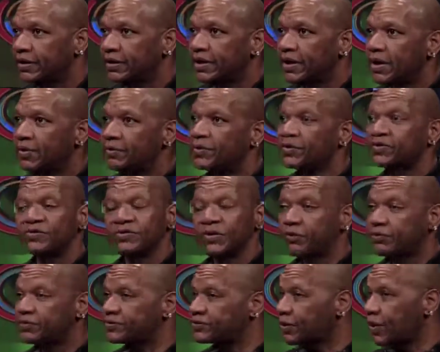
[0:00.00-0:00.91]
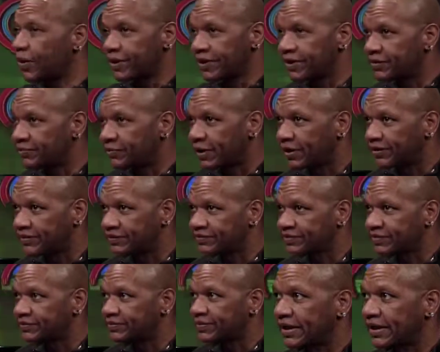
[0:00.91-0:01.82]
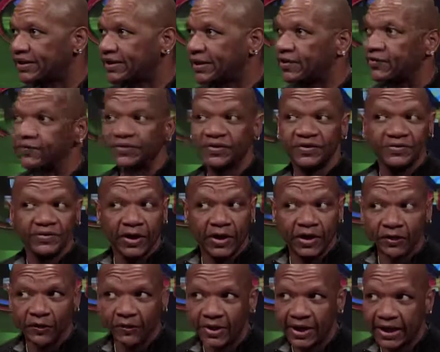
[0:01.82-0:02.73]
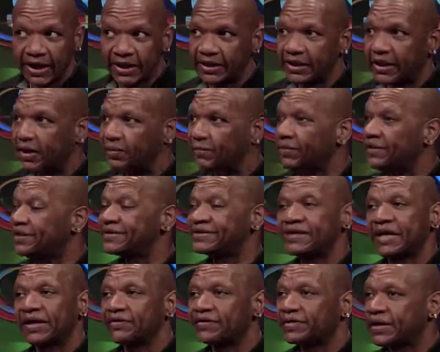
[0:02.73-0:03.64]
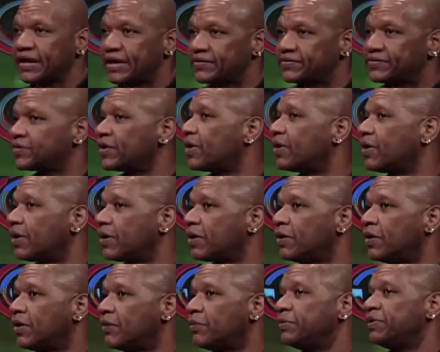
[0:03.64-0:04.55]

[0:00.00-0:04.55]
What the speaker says: Mm-hmm. Because no one's talking about it. It seems everything's A-okay now, but it's not the case at all.